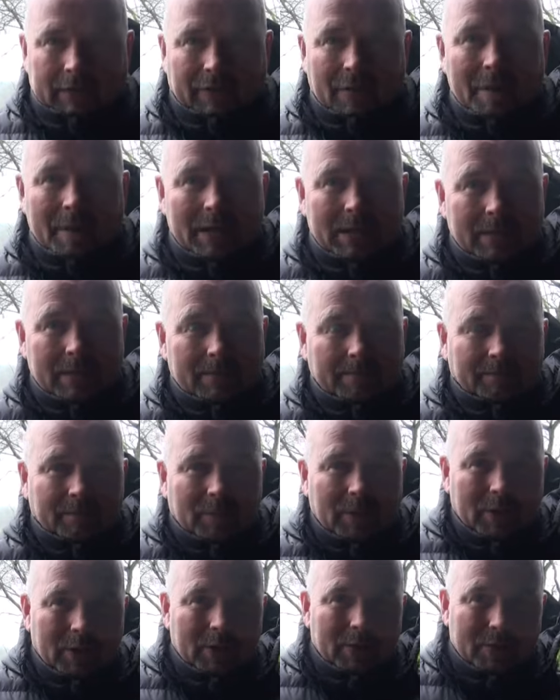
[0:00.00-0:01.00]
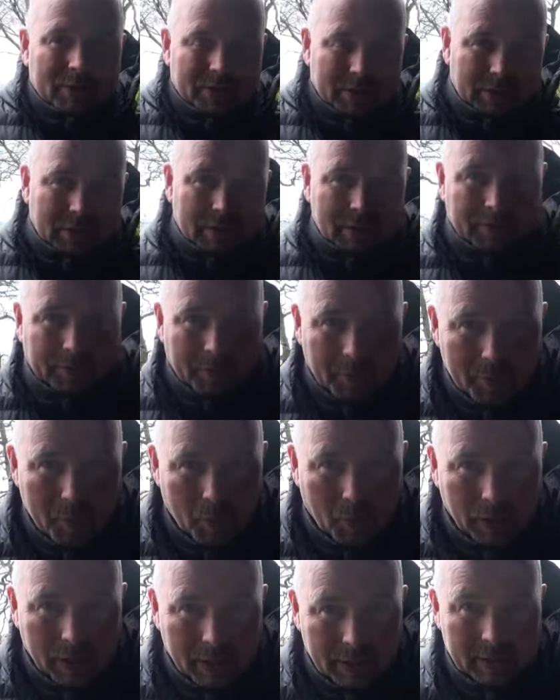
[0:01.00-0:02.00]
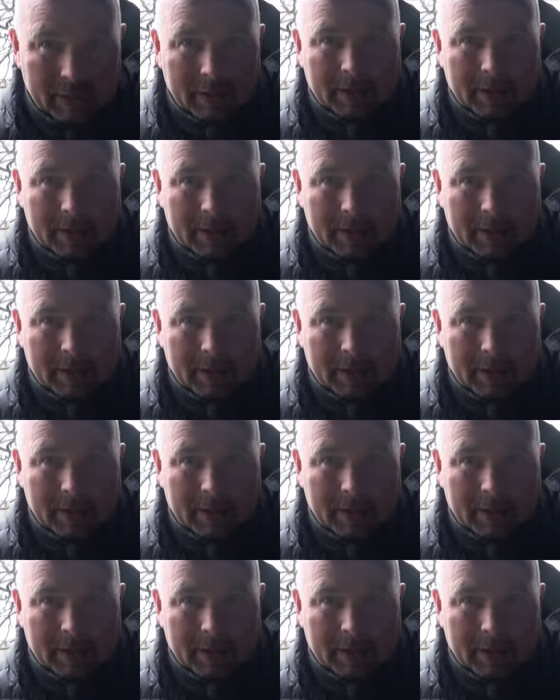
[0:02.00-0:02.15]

for me, whose son is a footballer,